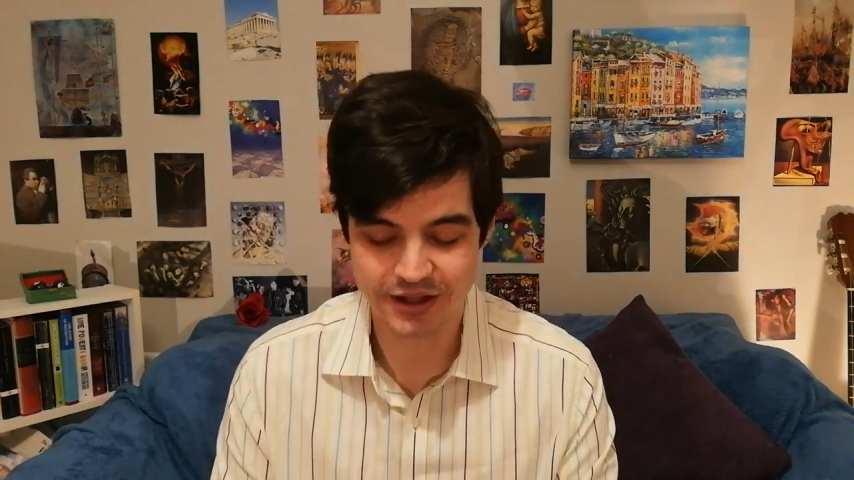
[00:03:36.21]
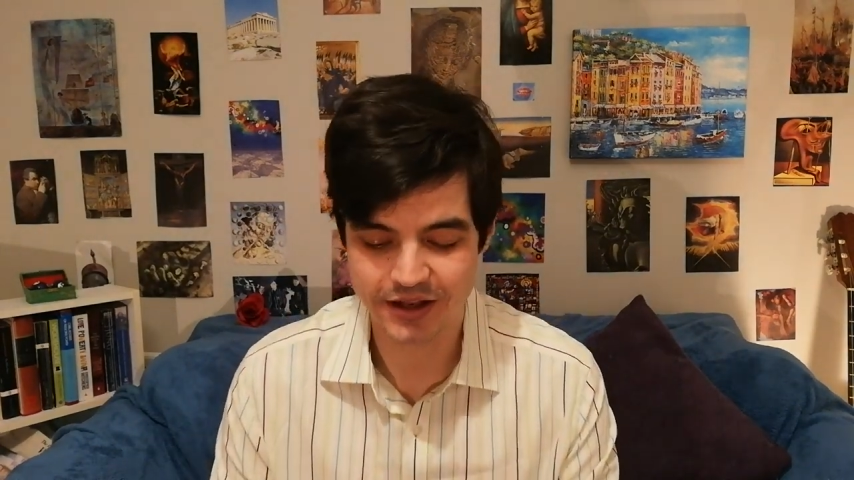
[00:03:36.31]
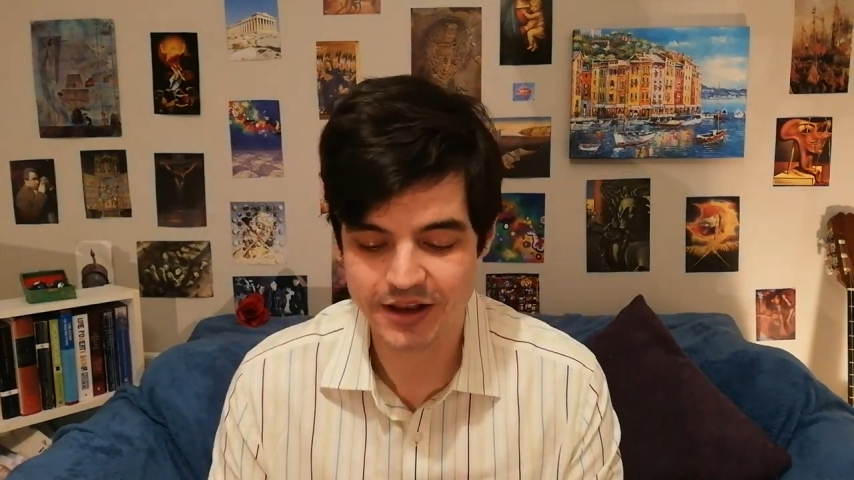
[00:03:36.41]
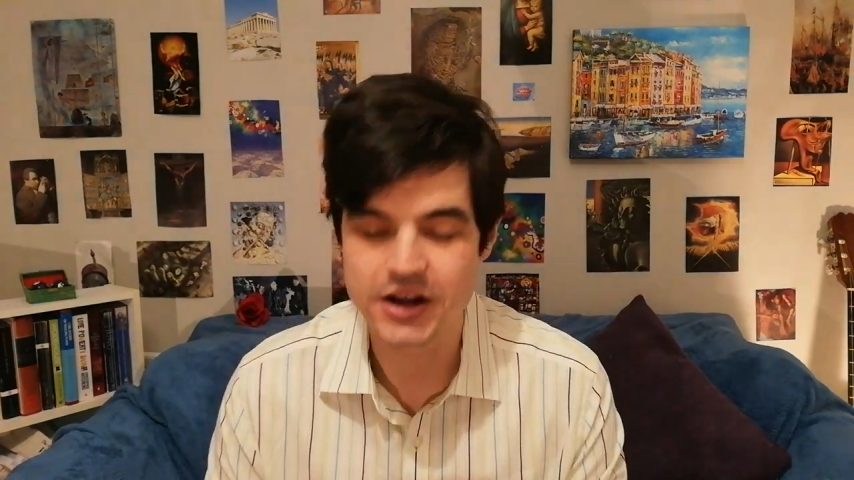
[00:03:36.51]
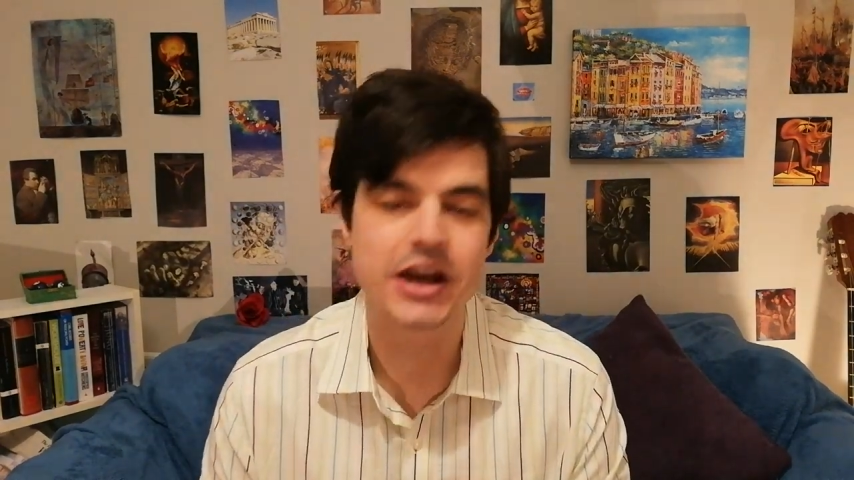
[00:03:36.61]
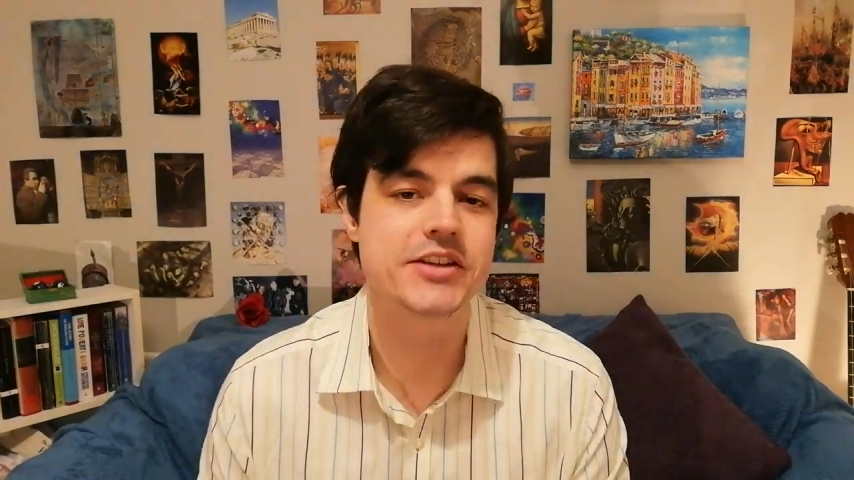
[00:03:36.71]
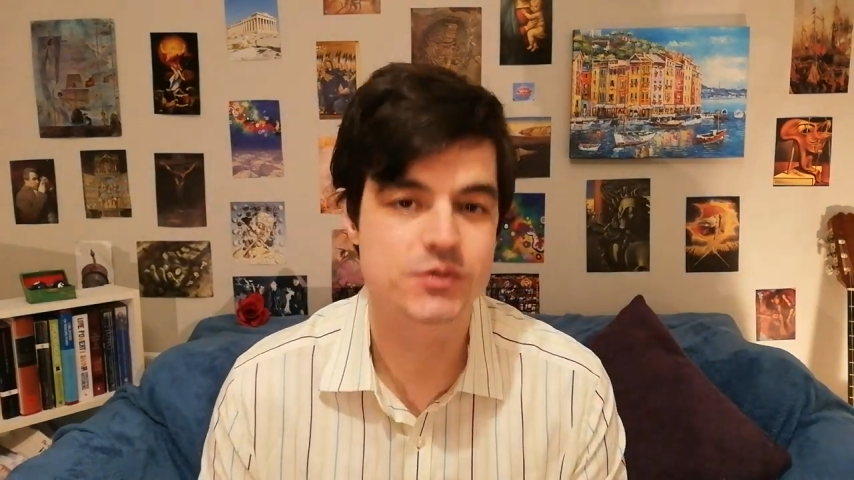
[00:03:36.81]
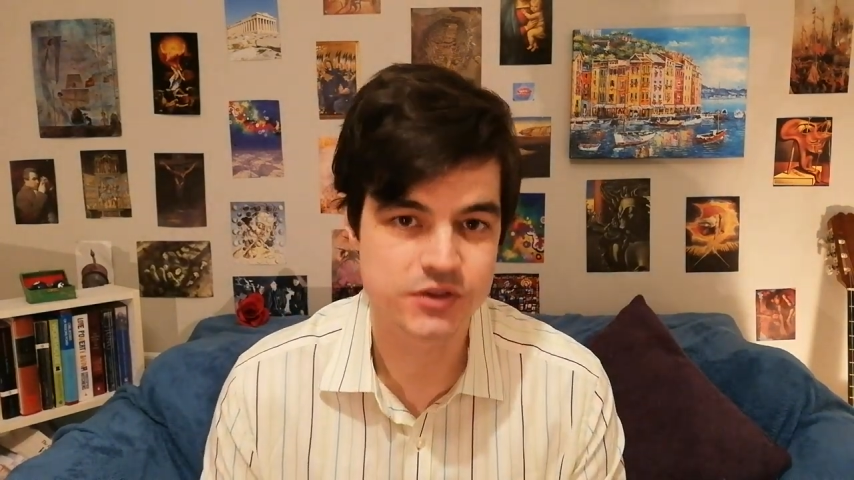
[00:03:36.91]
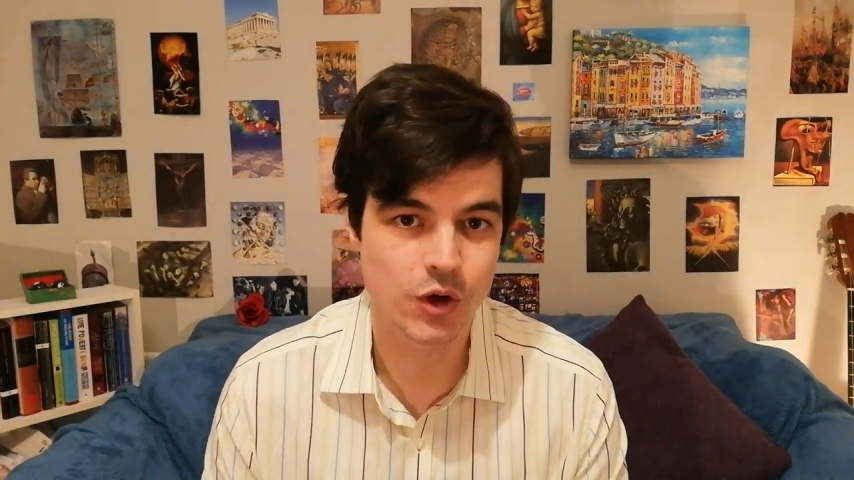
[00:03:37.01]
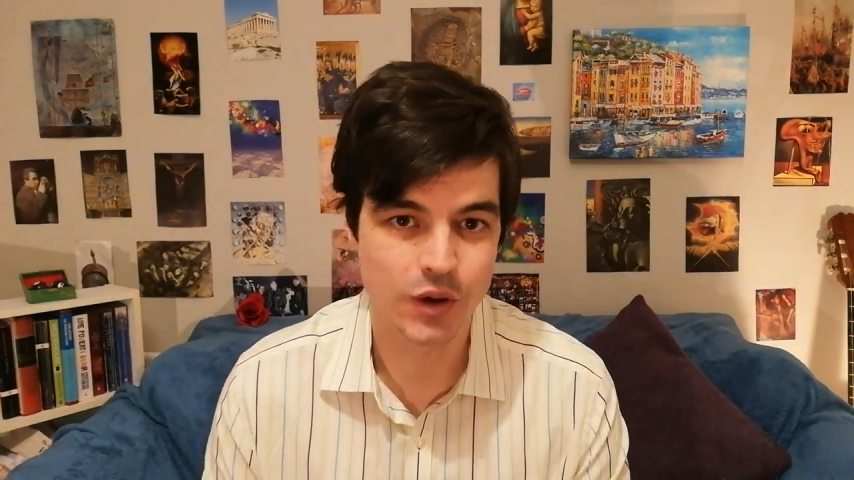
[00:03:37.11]
Then that's
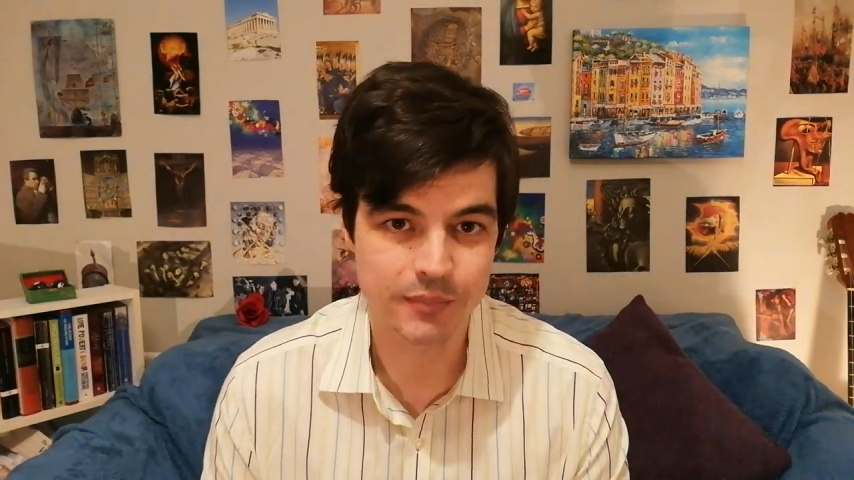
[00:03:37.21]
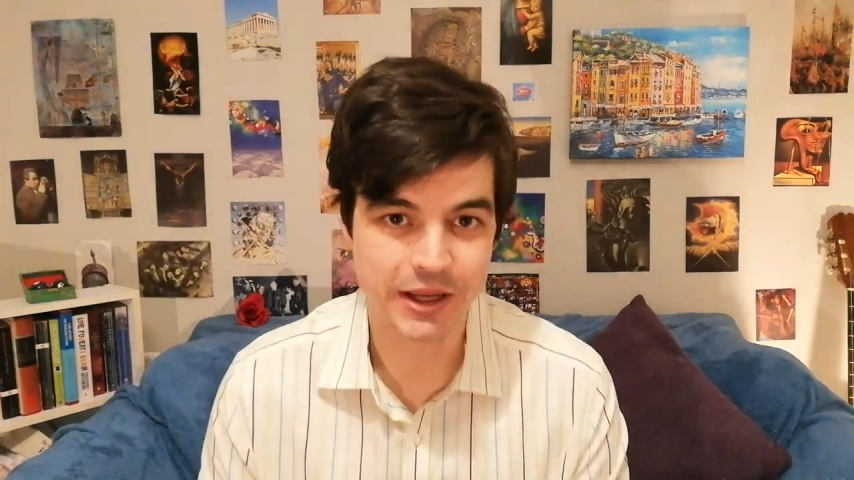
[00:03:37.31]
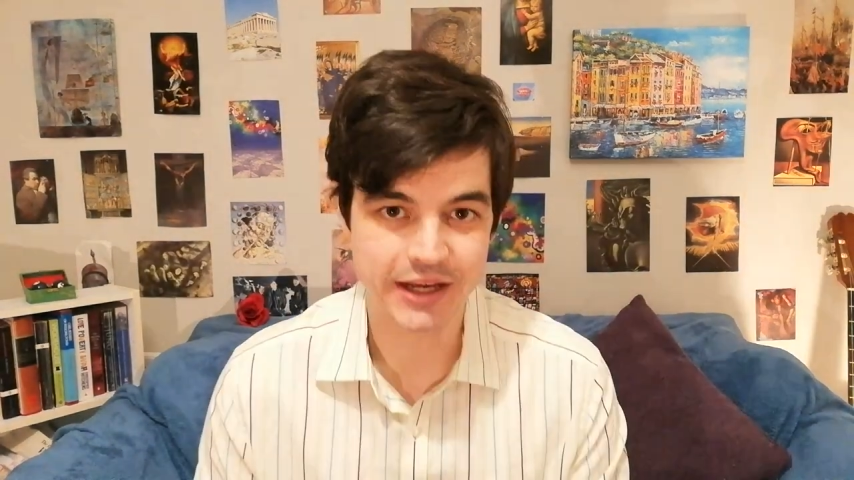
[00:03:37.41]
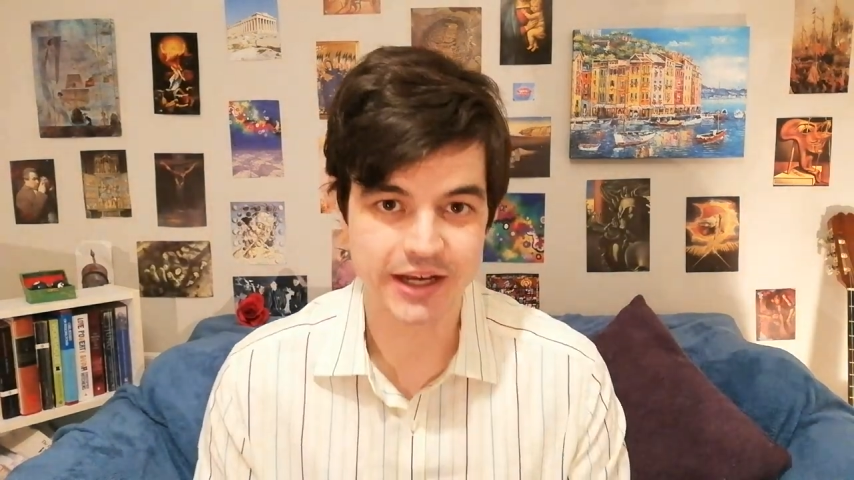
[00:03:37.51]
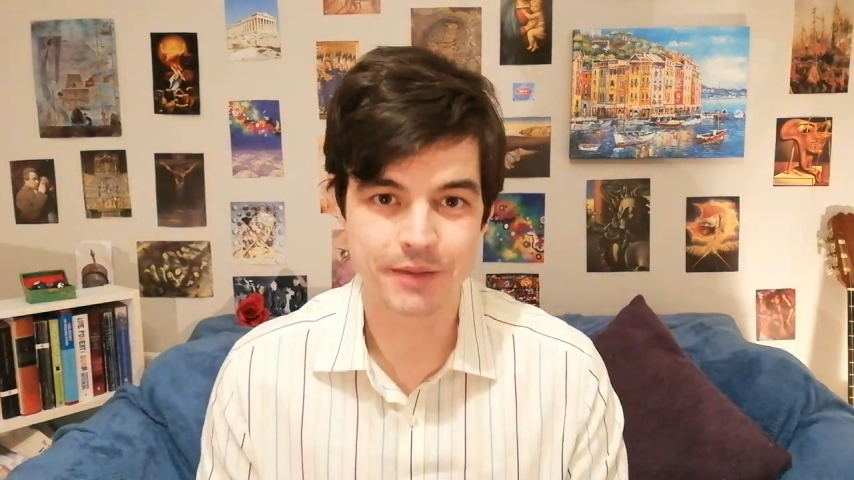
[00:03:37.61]
not what I'm getting.